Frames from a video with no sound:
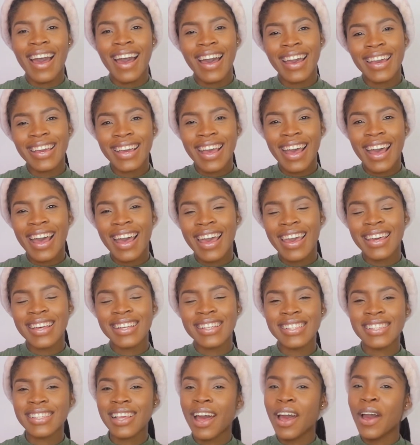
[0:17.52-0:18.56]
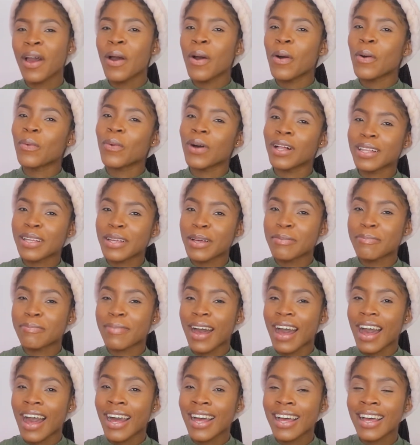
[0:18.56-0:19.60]
Hi guys, welcome
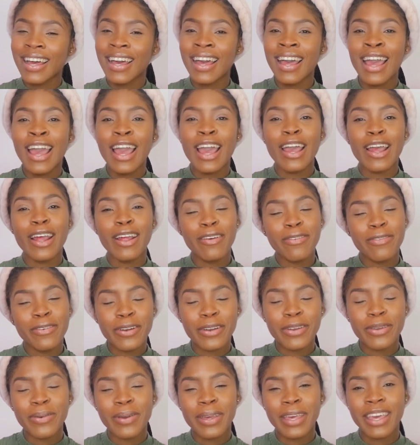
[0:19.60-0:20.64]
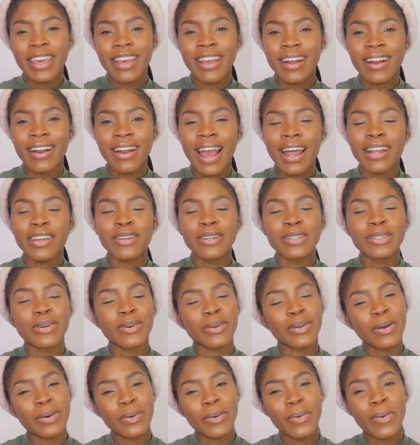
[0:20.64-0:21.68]
back. If you're new here and you
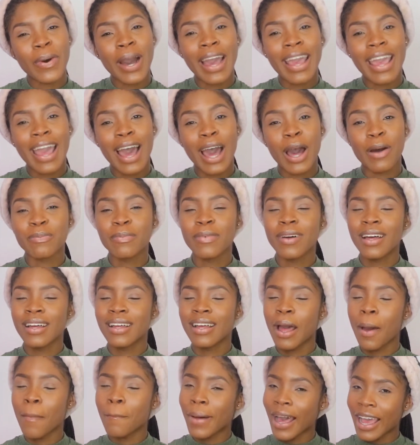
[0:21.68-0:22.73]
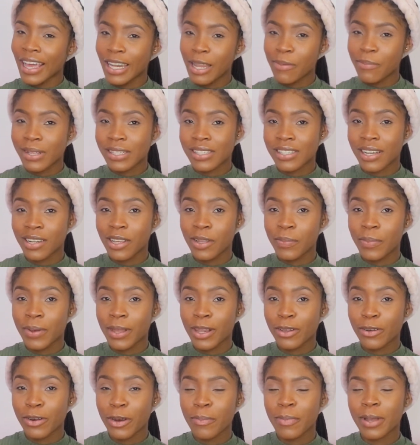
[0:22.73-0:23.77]
don't know who I am, my name is JANNEIL
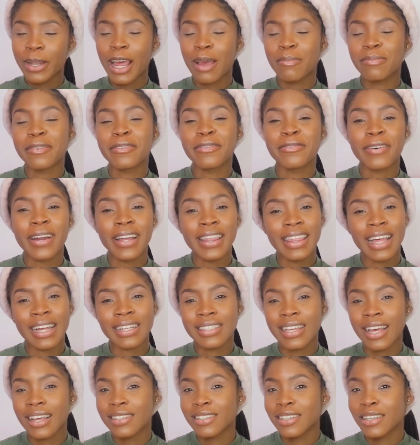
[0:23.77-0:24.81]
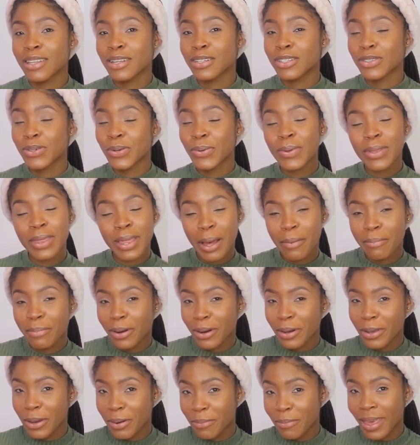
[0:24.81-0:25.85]
Pilgrim and I'm the friend that tells you the truth
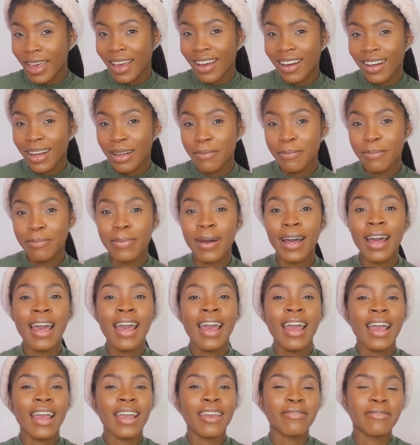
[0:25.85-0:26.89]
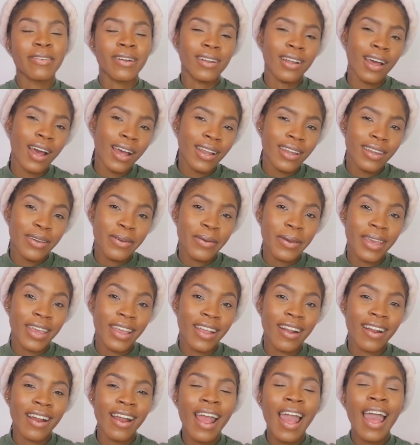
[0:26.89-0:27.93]
about your makeup. If you're not new
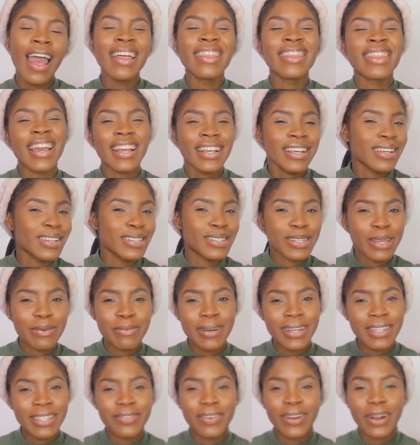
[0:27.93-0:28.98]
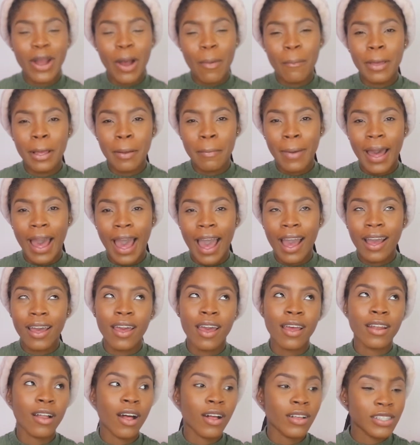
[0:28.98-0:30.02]
here, thank you so much for coming back,
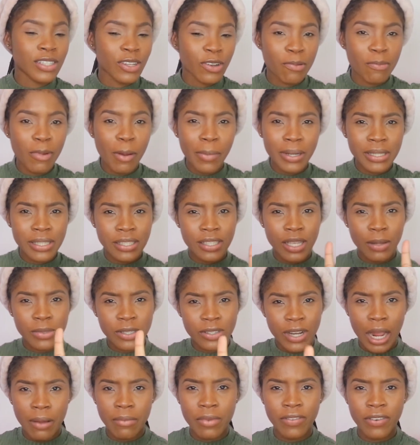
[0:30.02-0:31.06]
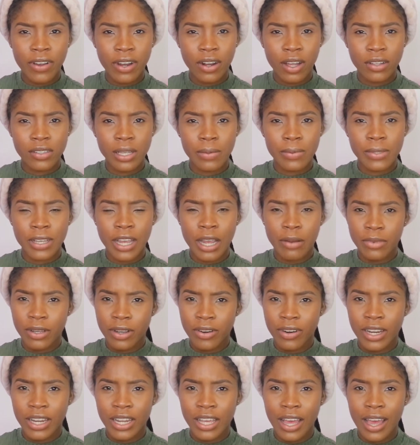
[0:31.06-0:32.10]
and also remember to subscribe if you're not subscribed
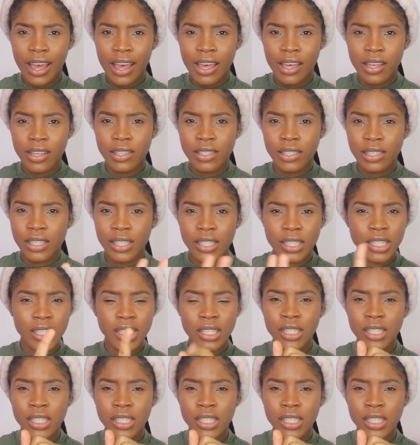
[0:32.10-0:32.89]
already, guys.